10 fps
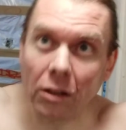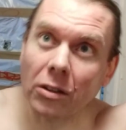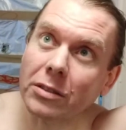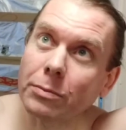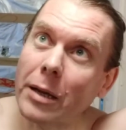
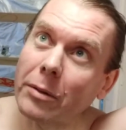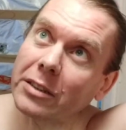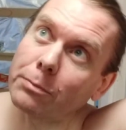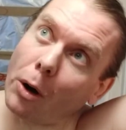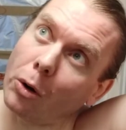is maybe
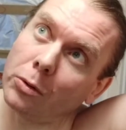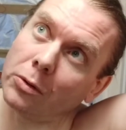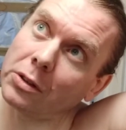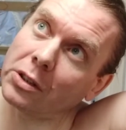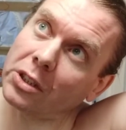it's
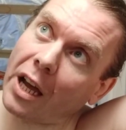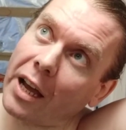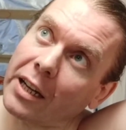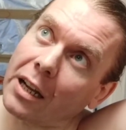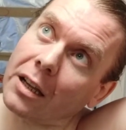bone
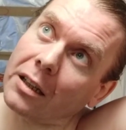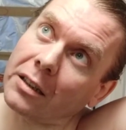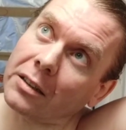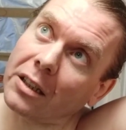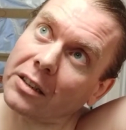China,
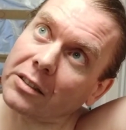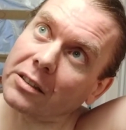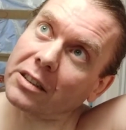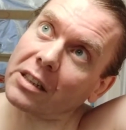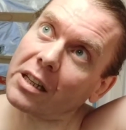doesn't
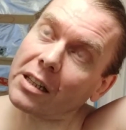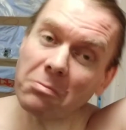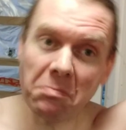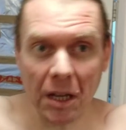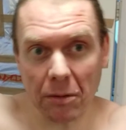say.
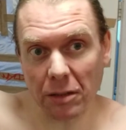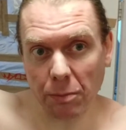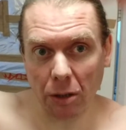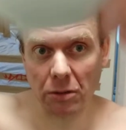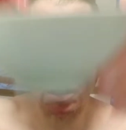Maybe it's
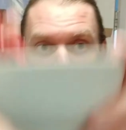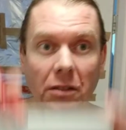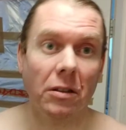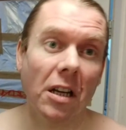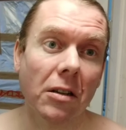bone China,
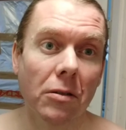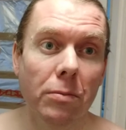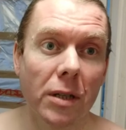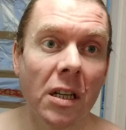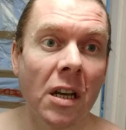so that could
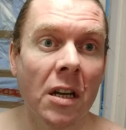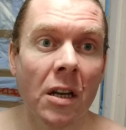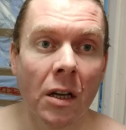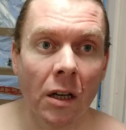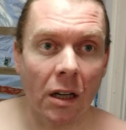be.
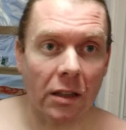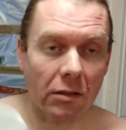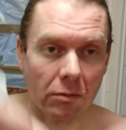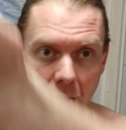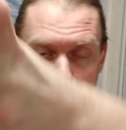
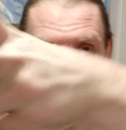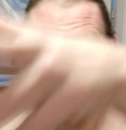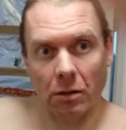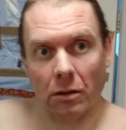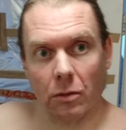Look
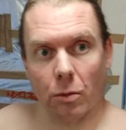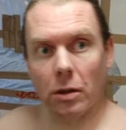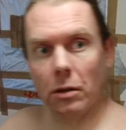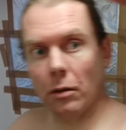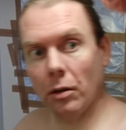
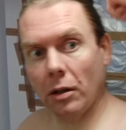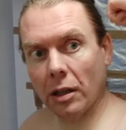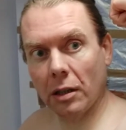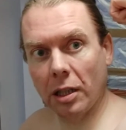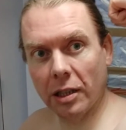
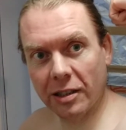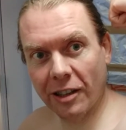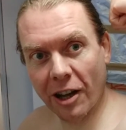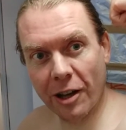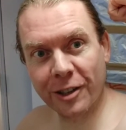at these
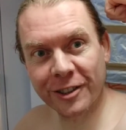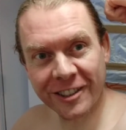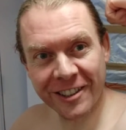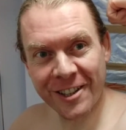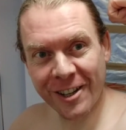guns.
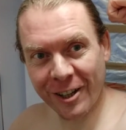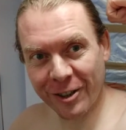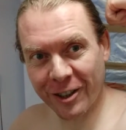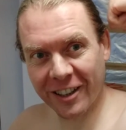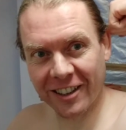
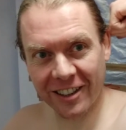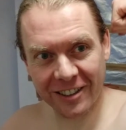Look at these